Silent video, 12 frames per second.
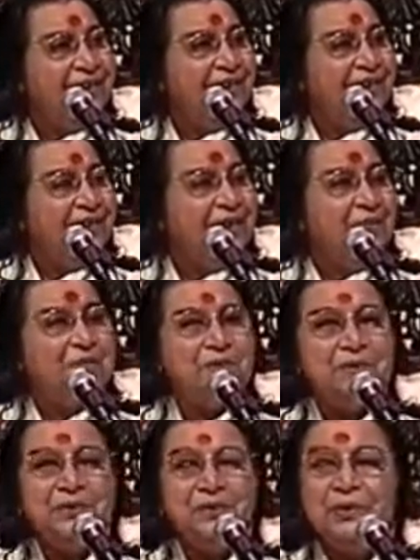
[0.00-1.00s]
and I'm
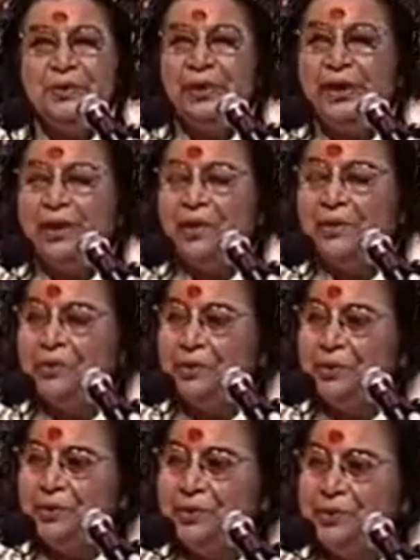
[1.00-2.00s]
sure you are all
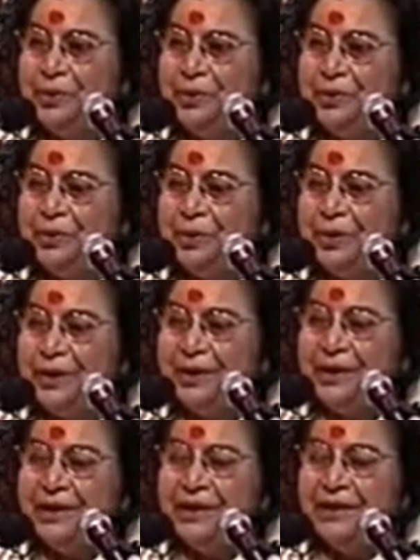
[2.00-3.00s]
going to enjoy
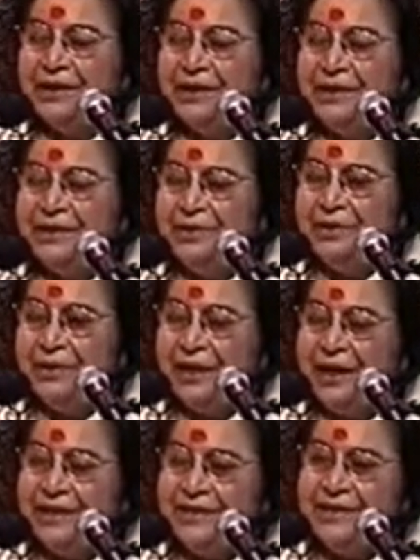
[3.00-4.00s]
your
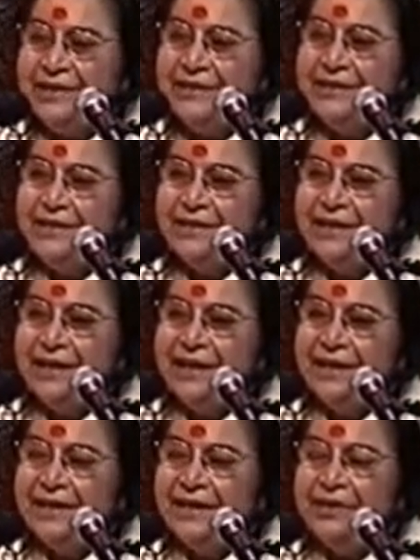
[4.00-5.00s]
realization
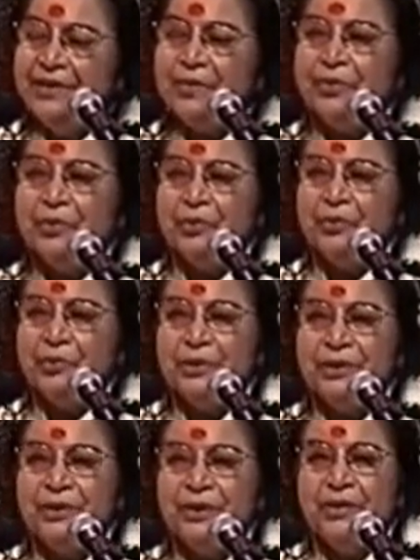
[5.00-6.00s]
and then your growth.
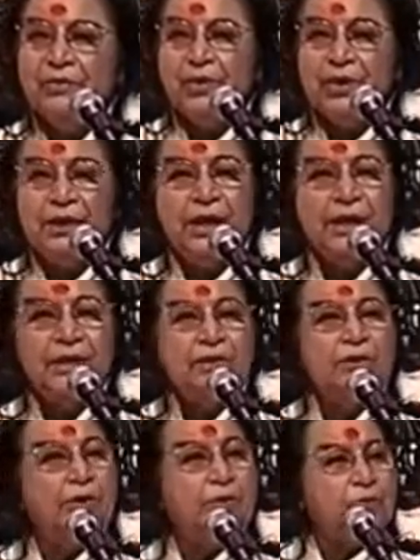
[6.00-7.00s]
For that
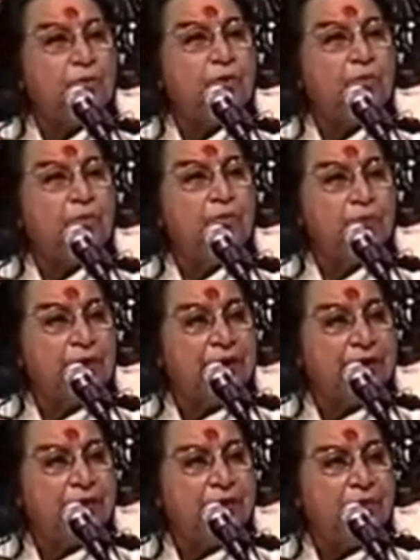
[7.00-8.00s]
you have to come to
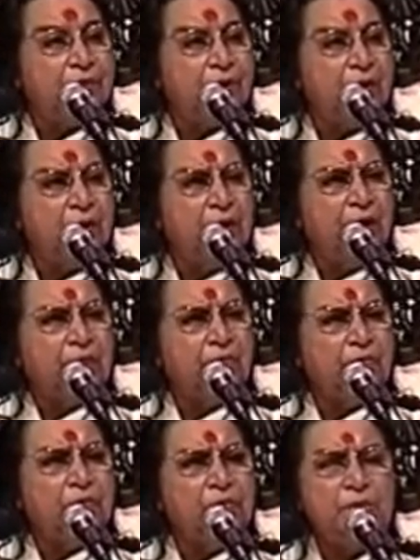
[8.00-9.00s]
collective. Of
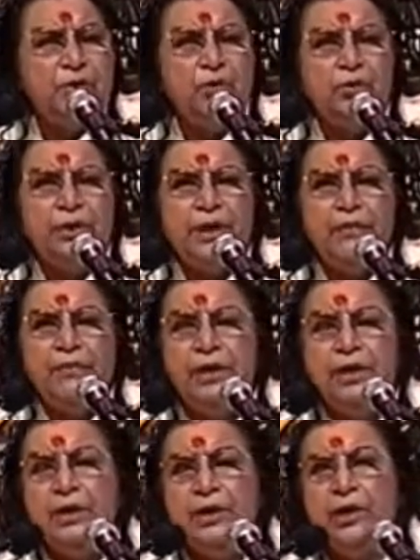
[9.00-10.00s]
course we don't have
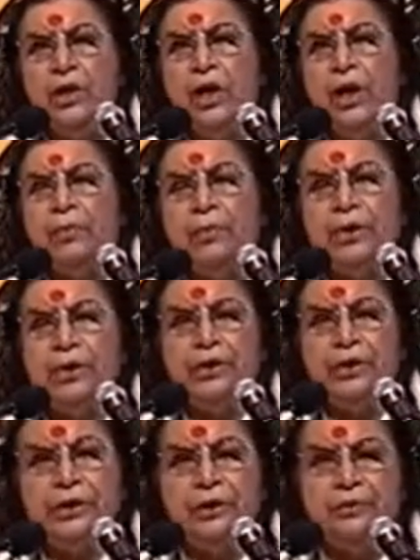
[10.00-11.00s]
elaborate
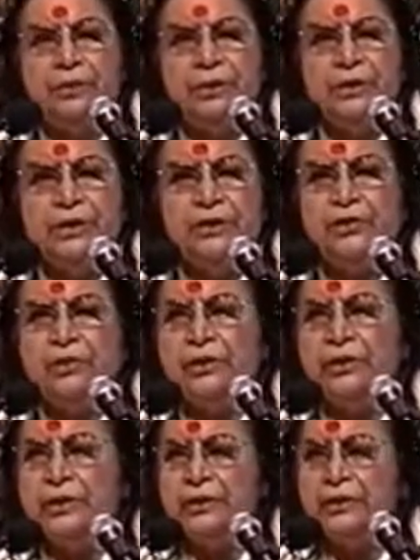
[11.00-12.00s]
arrangements or
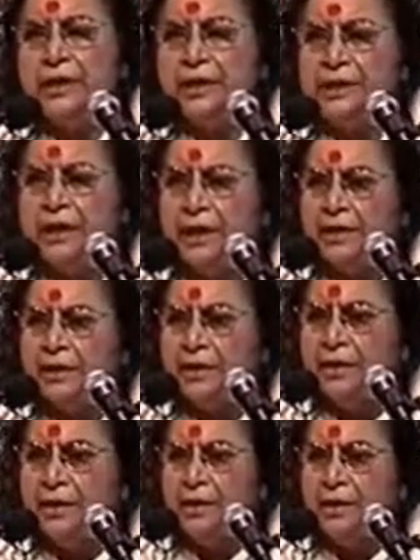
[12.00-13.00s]
things like that,
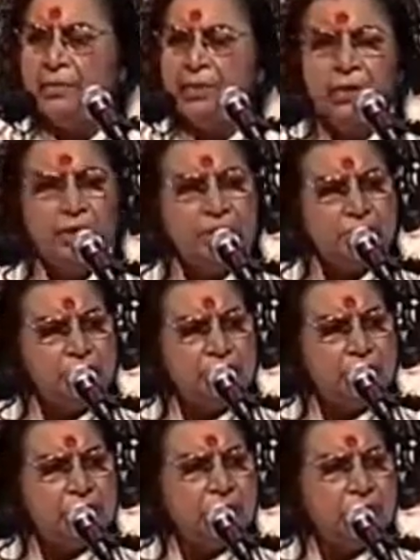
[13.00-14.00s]
because
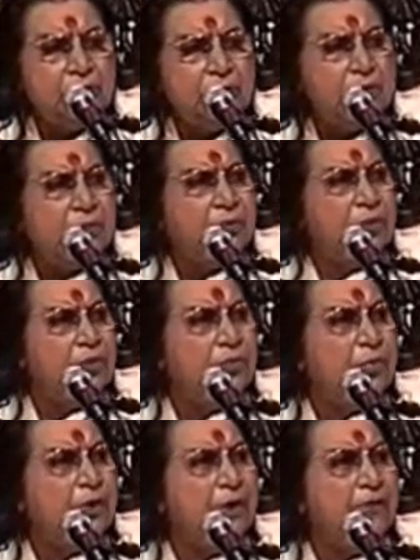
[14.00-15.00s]
you see, we don't
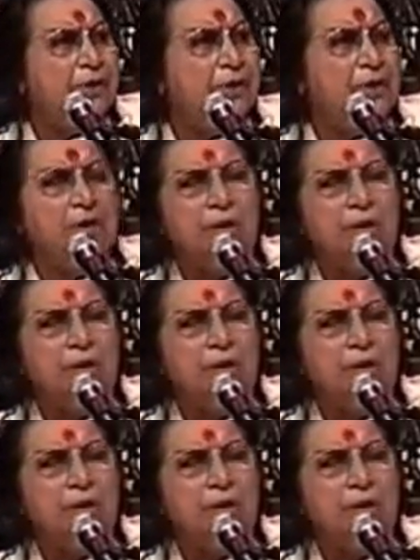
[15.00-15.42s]
believe in